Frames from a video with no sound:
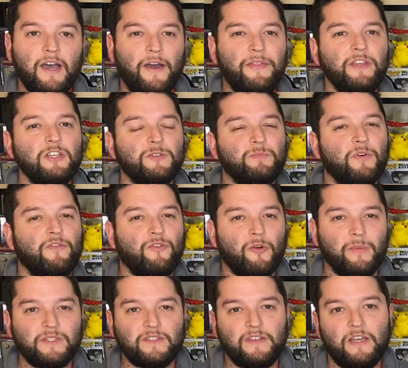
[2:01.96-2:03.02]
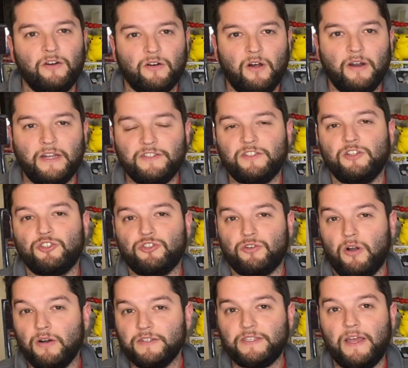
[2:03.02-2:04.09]
I think his performance later on isn't as
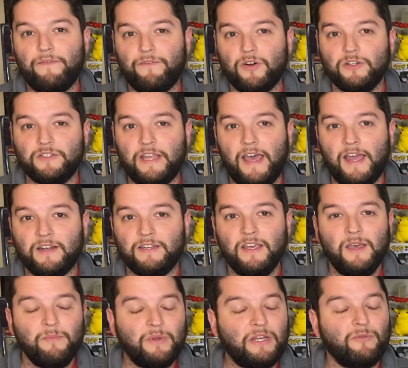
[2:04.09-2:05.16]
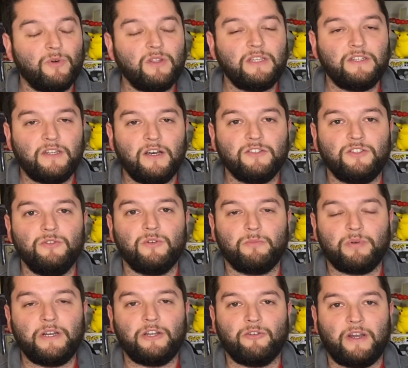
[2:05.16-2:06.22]
strong as that first act, but he really does do a
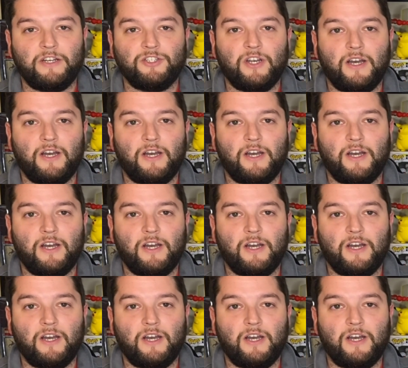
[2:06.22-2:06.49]
pretty great job.